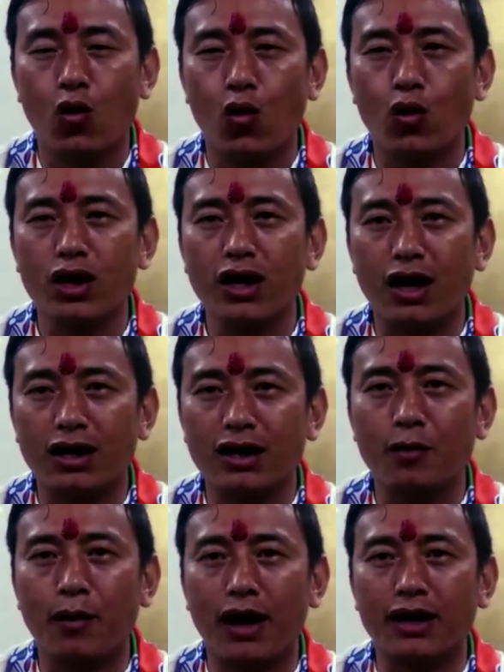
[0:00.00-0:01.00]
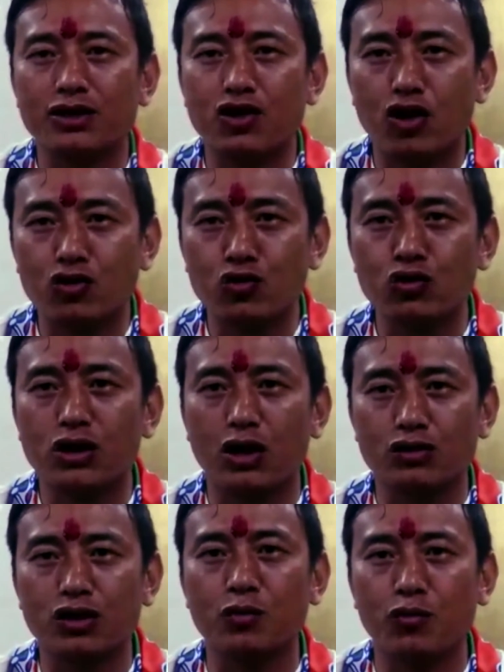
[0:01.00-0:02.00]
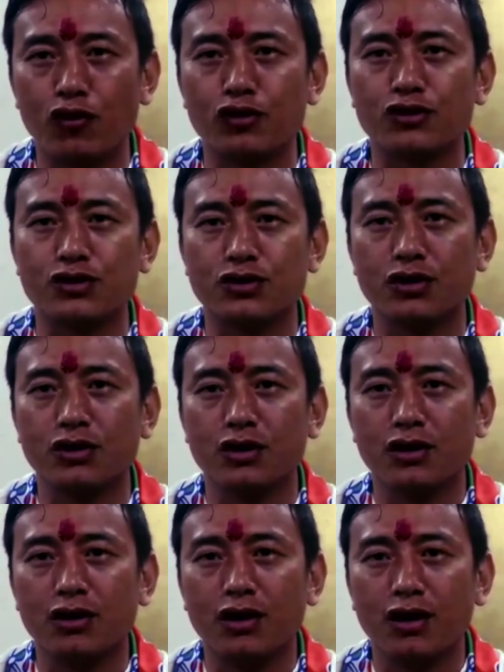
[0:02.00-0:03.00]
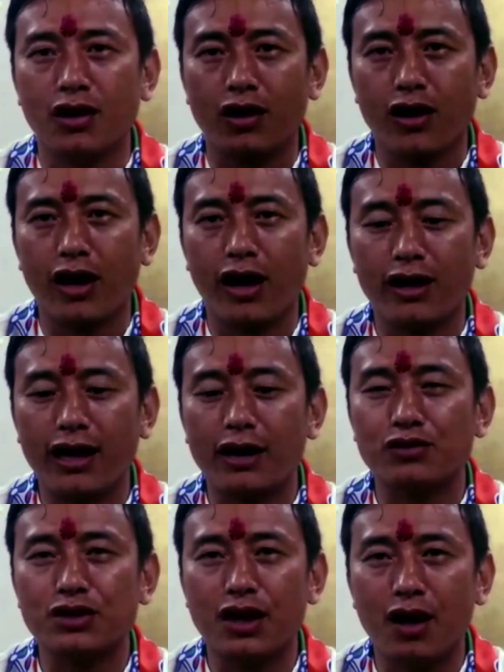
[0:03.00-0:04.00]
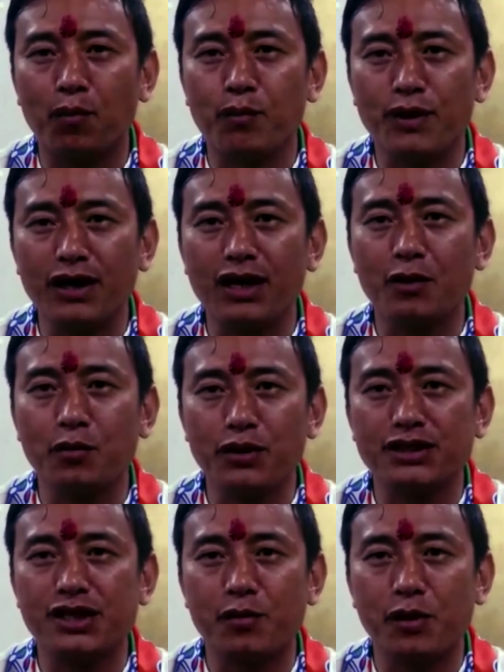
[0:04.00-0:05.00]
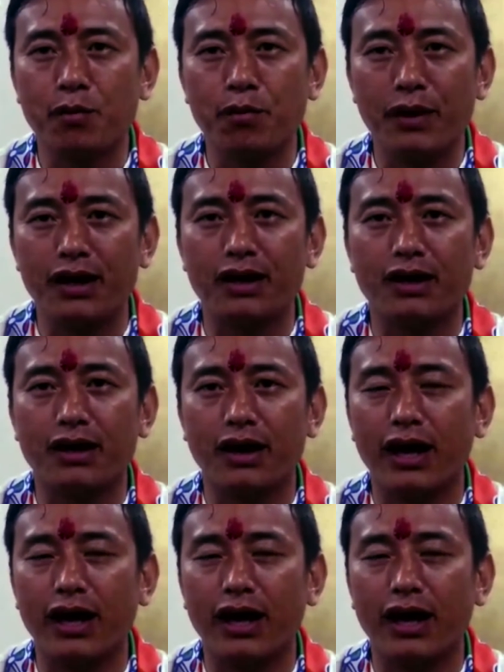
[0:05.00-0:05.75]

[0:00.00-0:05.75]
Only other parties got 2,000 votes. And that was a completely BJP bill.